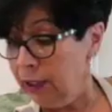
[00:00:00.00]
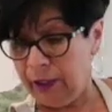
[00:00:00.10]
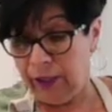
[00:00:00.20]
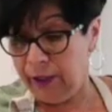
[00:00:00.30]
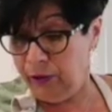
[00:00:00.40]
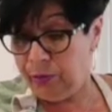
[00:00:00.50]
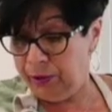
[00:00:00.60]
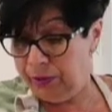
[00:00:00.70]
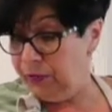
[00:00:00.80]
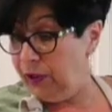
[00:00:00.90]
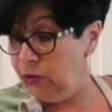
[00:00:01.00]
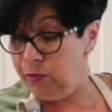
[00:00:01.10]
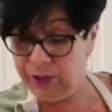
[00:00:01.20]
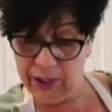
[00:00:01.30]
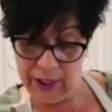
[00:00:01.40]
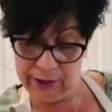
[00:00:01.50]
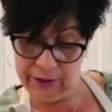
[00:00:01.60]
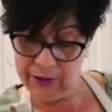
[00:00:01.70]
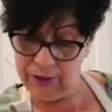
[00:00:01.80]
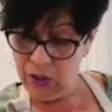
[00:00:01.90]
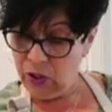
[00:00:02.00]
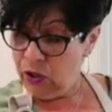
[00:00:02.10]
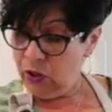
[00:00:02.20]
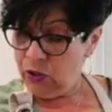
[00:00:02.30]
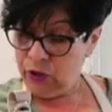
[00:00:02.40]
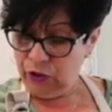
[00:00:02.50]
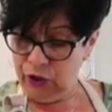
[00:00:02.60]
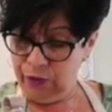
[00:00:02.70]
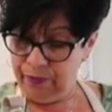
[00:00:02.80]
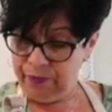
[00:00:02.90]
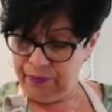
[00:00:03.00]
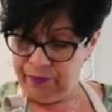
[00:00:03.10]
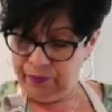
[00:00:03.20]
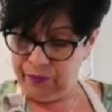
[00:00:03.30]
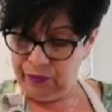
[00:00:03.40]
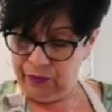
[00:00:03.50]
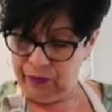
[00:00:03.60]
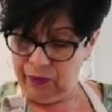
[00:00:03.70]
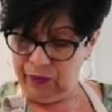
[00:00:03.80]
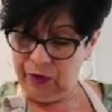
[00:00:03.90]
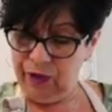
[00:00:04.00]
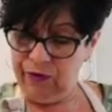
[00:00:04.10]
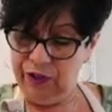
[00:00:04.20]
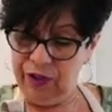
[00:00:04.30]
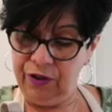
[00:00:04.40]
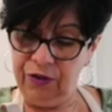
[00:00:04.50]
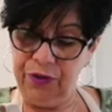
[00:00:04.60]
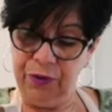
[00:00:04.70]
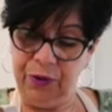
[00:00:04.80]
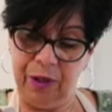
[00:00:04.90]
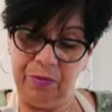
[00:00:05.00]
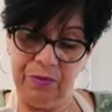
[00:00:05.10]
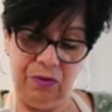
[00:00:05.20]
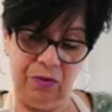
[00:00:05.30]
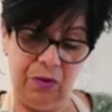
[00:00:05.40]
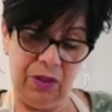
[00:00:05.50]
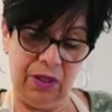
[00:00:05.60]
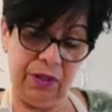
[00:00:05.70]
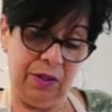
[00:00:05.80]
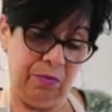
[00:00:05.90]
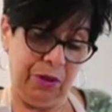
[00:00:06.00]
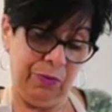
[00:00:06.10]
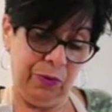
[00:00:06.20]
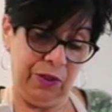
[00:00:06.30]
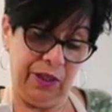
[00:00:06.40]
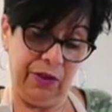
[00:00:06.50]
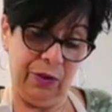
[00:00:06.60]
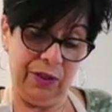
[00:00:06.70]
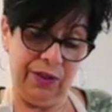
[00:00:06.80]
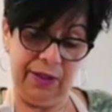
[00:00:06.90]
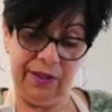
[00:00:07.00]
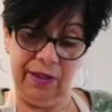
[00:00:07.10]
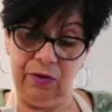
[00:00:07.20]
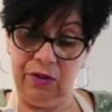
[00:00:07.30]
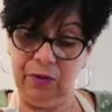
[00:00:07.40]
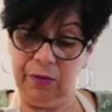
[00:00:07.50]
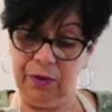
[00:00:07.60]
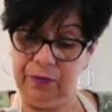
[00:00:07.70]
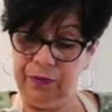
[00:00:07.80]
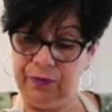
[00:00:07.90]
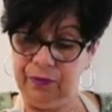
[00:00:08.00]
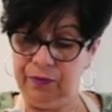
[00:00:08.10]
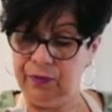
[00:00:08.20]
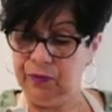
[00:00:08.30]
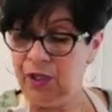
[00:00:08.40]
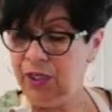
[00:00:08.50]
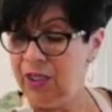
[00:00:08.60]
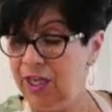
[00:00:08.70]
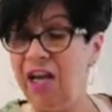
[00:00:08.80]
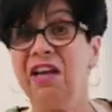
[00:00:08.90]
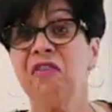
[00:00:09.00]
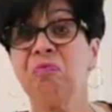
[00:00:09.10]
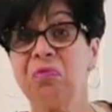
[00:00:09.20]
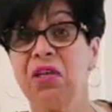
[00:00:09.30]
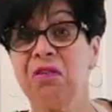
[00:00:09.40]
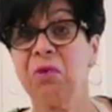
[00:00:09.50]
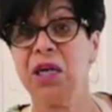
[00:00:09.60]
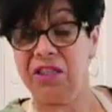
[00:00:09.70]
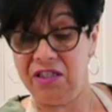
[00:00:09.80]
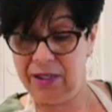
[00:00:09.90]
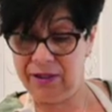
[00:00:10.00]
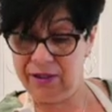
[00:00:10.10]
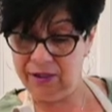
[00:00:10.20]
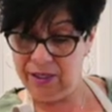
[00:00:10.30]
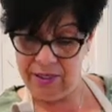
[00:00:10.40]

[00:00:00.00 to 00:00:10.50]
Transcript: I know people that use big glasses. So I figured 2 cups to a glass. Some people would say, no, it's 6 ounces, but I have big wine glasses.